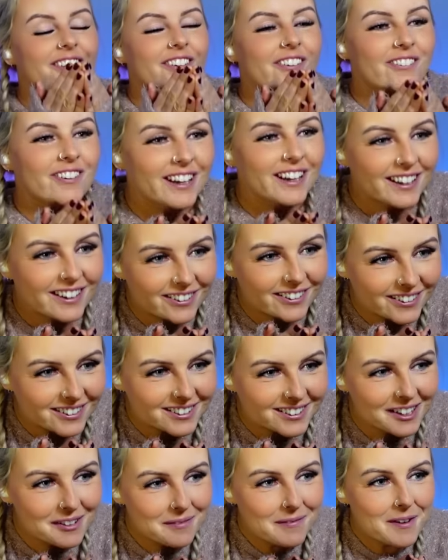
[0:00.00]
Oh my god,
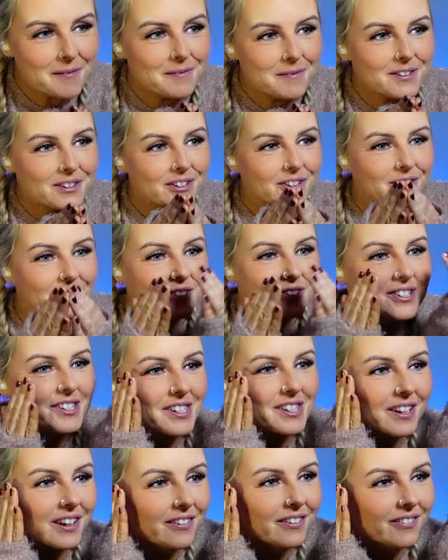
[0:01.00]
that may be the coolest
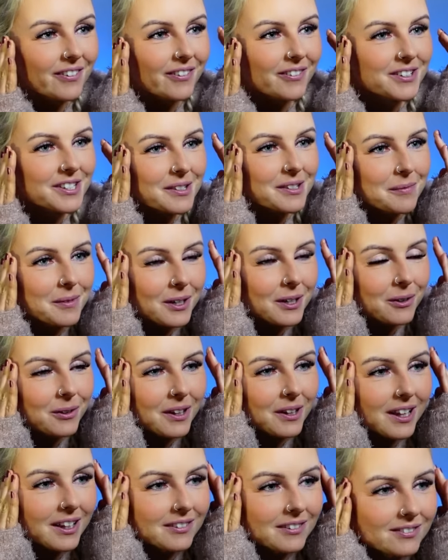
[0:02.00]
thing I've ever seen my whole
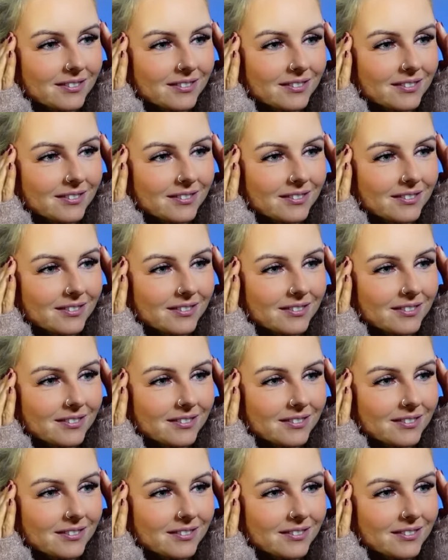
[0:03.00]
life.